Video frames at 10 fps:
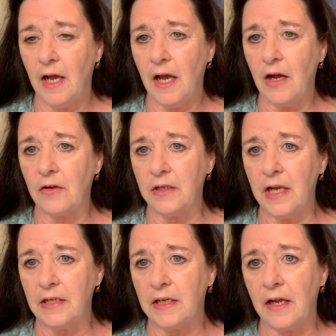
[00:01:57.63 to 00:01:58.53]
how
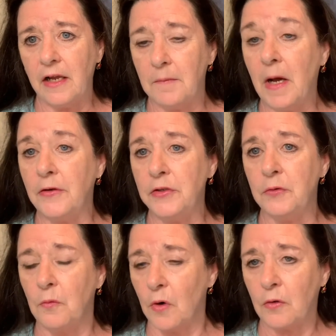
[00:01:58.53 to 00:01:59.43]
connected i am i do
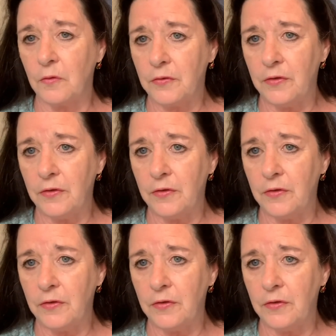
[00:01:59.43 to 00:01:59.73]
work with